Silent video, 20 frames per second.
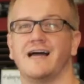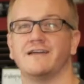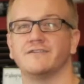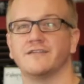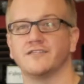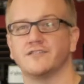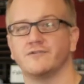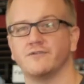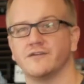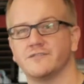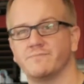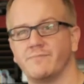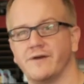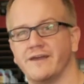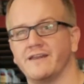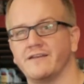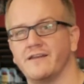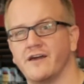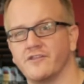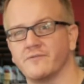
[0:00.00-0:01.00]
allows us to
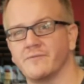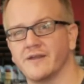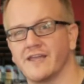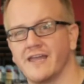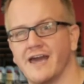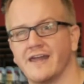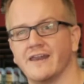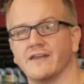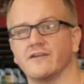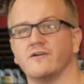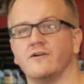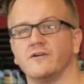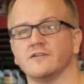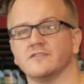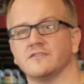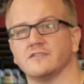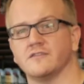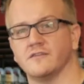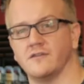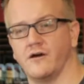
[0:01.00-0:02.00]
explain another mechanic called
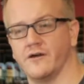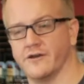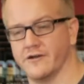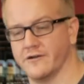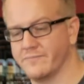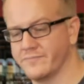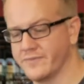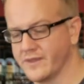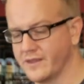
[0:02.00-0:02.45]
slaughter.